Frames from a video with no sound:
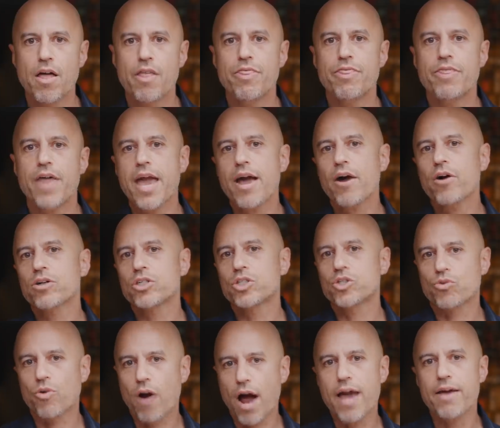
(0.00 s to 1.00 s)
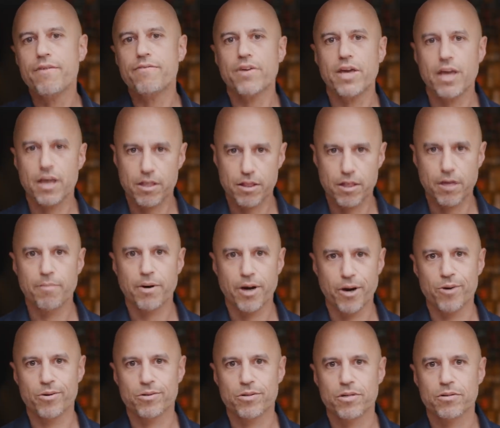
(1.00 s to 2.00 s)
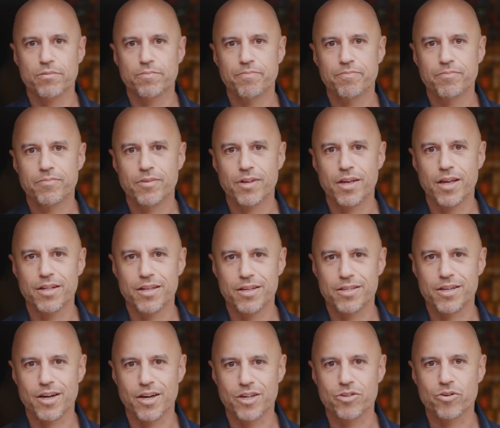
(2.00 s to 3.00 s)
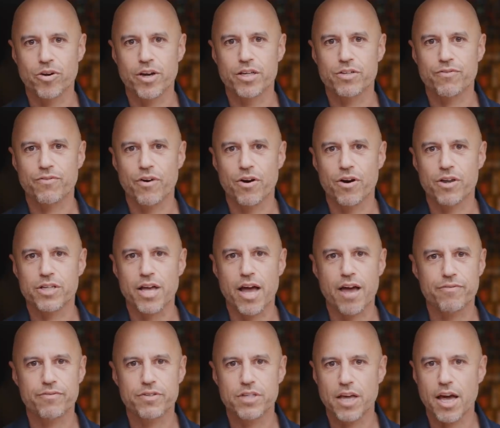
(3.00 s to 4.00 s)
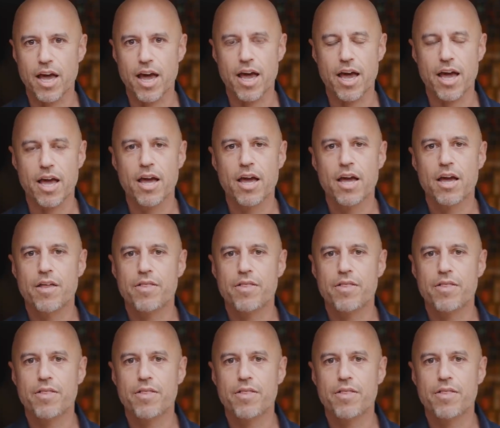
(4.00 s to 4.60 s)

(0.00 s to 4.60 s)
They are driving the boat in this country as far as FDA.